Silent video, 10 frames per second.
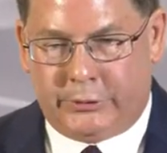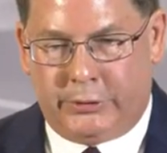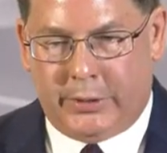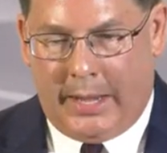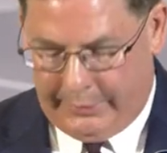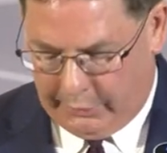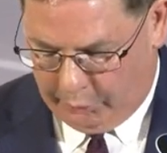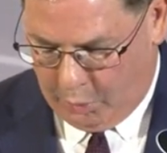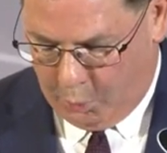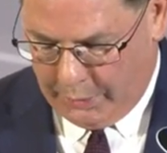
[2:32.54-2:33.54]
It's designed to
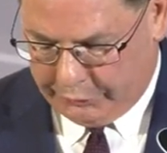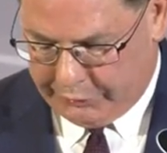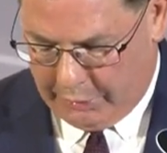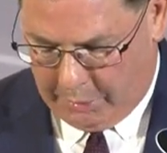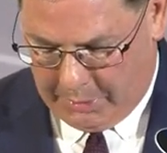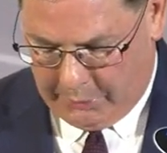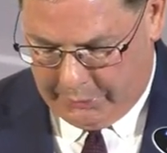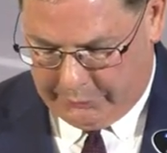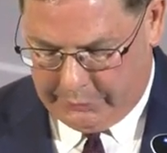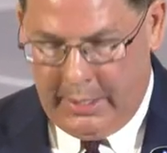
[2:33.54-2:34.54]
grow with General
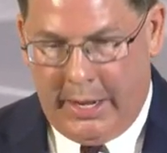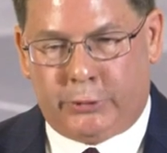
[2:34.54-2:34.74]
Motors